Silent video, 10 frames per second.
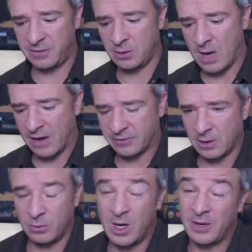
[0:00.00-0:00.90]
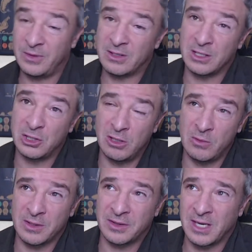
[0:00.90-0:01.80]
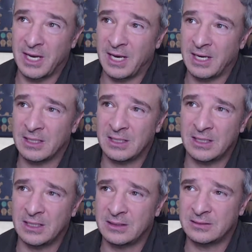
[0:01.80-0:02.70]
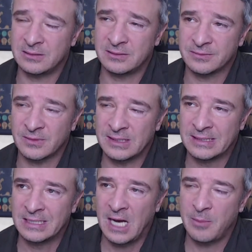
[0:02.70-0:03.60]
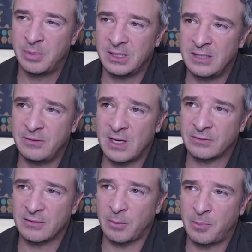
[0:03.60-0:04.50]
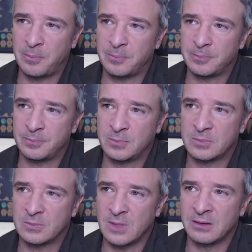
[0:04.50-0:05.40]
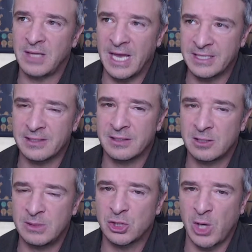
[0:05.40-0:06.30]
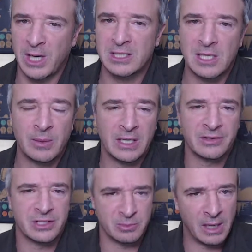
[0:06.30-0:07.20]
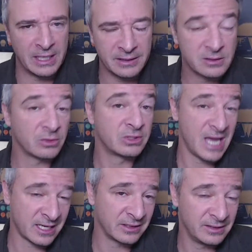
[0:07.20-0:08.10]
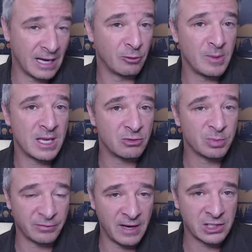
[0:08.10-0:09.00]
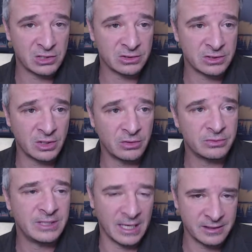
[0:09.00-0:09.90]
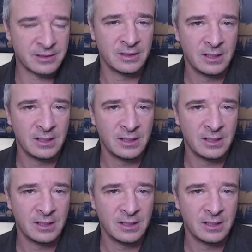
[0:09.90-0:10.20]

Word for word: you have to, well, you can do it with a, I believe you have to have a, a license to be trading someone else's money. So technically that would make you a professional. So yes.